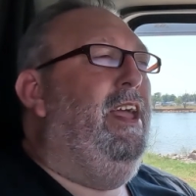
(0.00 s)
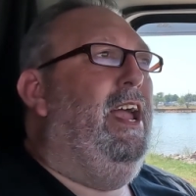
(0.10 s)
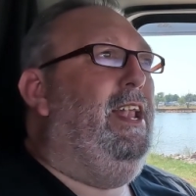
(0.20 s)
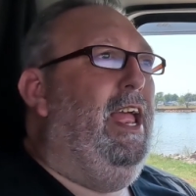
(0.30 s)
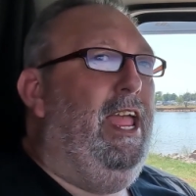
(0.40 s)

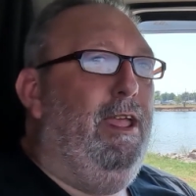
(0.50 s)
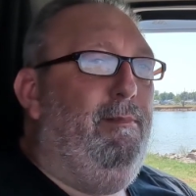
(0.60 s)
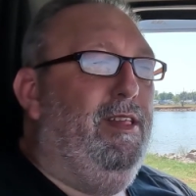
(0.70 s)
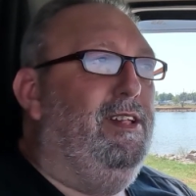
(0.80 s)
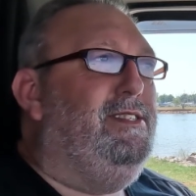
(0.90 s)
And
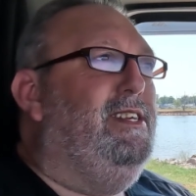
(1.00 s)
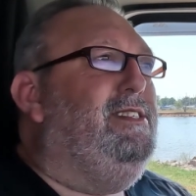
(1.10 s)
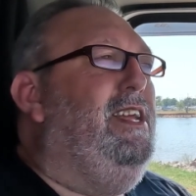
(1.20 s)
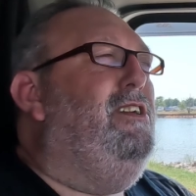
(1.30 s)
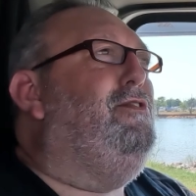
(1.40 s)
ambulances,
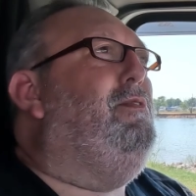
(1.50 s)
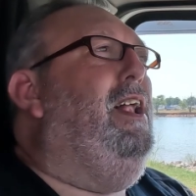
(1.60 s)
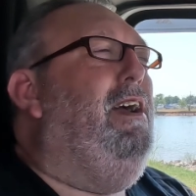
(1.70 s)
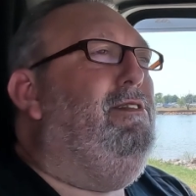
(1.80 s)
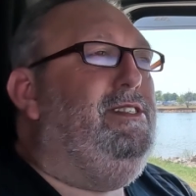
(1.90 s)
here's what
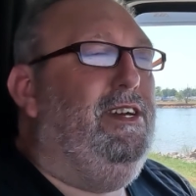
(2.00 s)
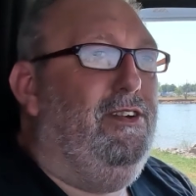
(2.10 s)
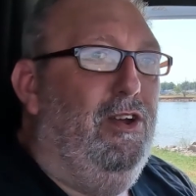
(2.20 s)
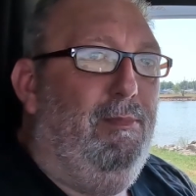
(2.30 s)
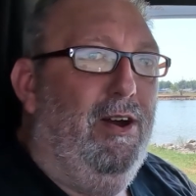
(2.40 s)
I would tell
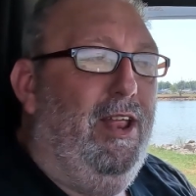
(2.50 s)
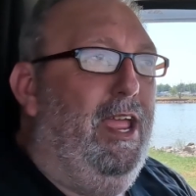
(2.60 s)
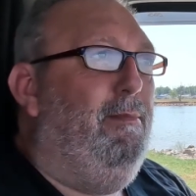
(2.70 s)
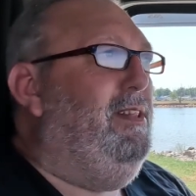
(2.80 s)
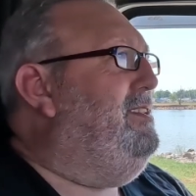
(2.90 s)
you about
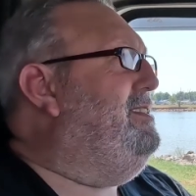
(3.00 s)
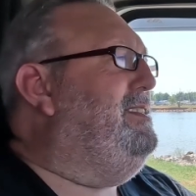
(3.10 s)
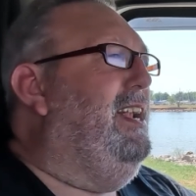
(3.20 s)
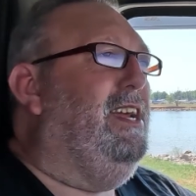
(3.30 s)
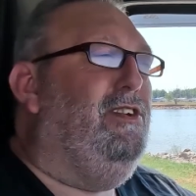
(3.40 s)
ambulances.
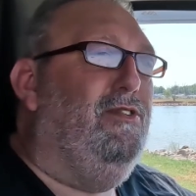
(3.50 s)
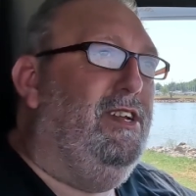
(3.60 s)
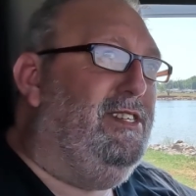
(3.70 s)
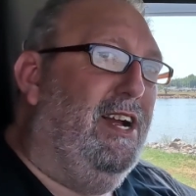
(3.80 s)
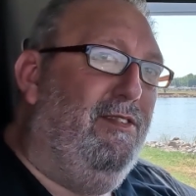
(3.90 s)
And I could do an
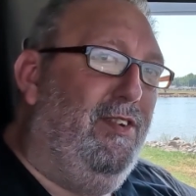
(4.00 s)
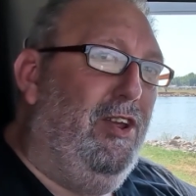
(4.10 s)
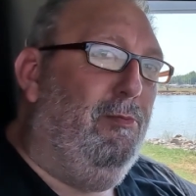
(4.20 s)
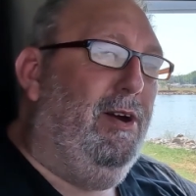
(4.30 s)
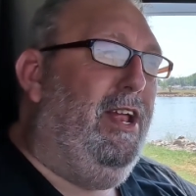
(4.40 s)
entire
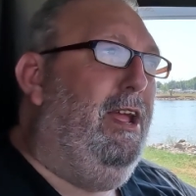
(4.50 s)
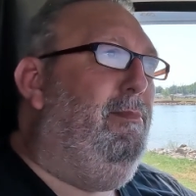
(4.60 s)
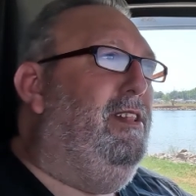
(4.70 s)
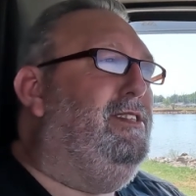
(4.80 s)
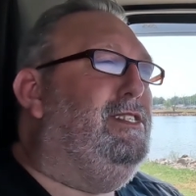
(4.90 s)
video about
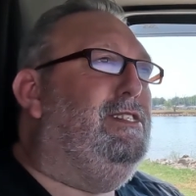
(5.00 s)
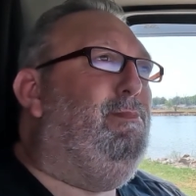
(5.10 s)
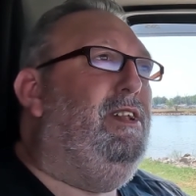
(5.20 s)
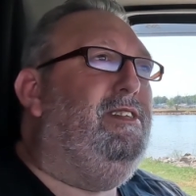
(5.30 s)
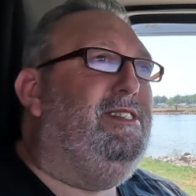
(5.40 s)
ambulances,
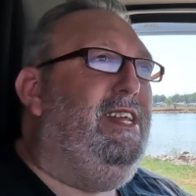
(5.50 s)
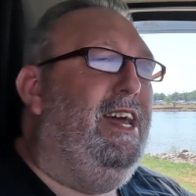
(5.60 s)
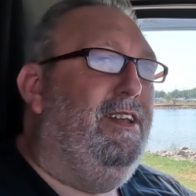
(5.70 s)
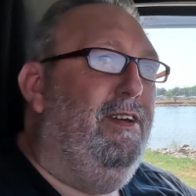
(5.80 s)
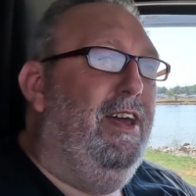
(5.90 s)
but
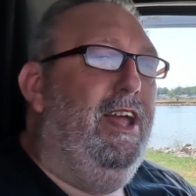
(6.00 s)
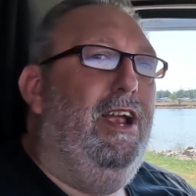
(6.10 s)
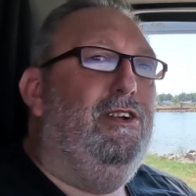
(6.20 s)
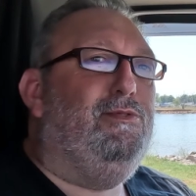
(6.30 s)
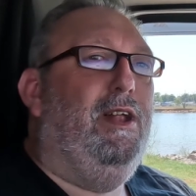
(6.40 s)
instead,
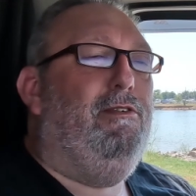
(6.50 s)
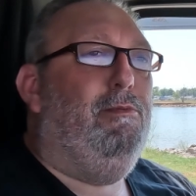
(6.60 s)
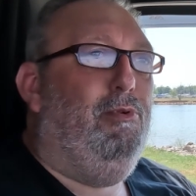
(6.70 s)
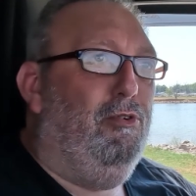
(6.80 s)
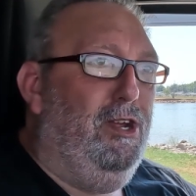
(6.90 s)
here's what I will
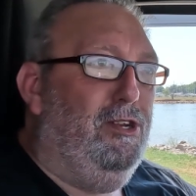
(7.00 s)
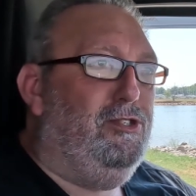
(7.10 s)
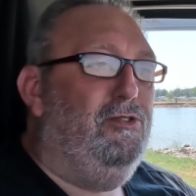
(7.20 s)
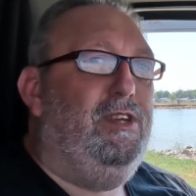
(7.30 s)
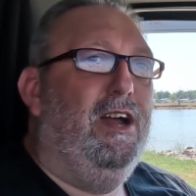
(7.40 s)
point you
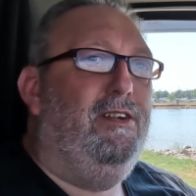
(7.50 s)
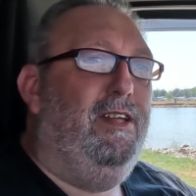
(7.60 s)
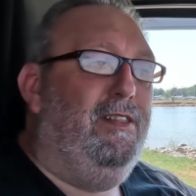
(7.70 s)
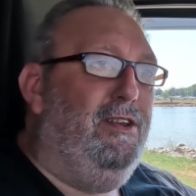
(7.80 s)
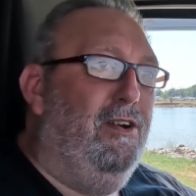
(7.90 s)
to. Down
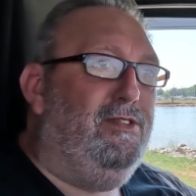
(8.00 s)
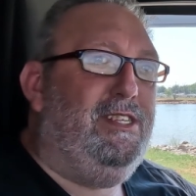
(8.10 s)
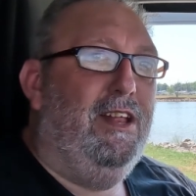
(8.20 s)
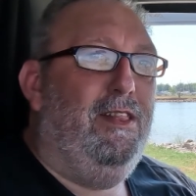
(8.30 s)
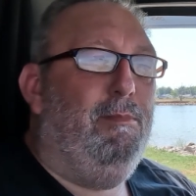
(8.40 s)
in the notes
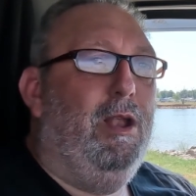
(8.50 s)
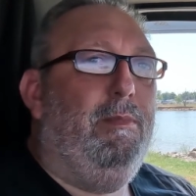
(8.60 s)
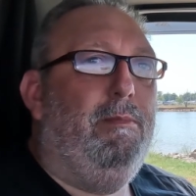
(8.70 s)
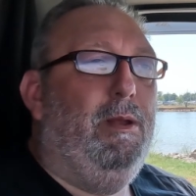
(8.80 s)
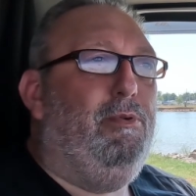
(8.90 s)
down at the bottom,
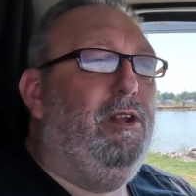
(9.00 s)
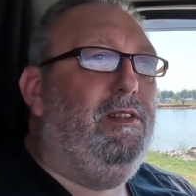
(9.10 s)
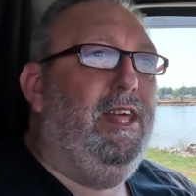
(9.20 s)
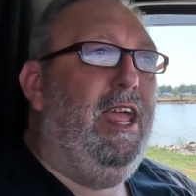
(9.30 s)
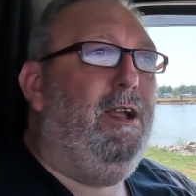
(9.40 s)
I'm going to put a
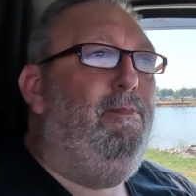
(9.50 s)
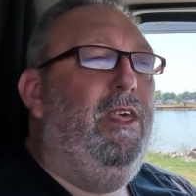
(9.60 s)
link